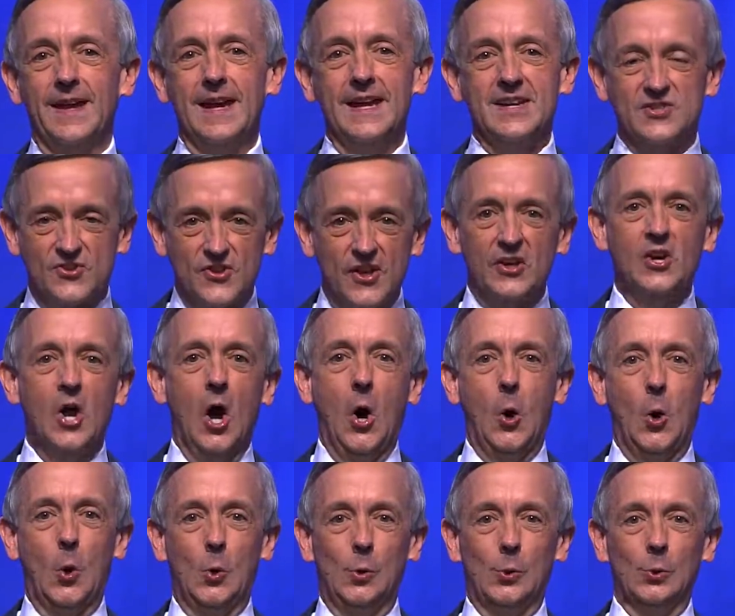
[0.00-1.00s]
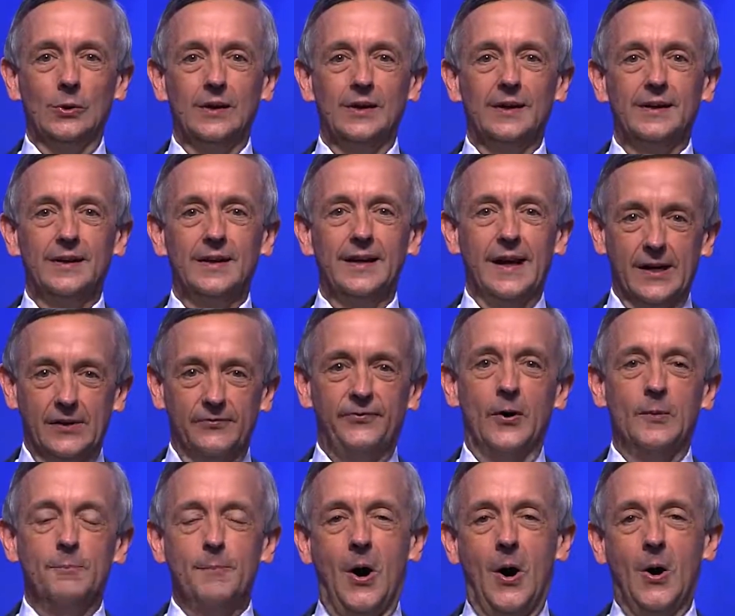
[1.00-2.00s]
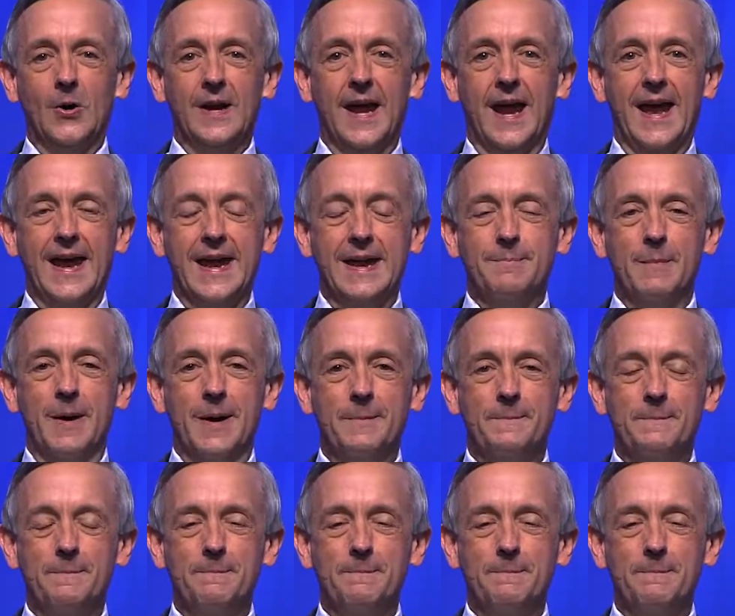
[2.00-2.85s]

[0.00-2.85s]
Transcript: is the goal in a football game.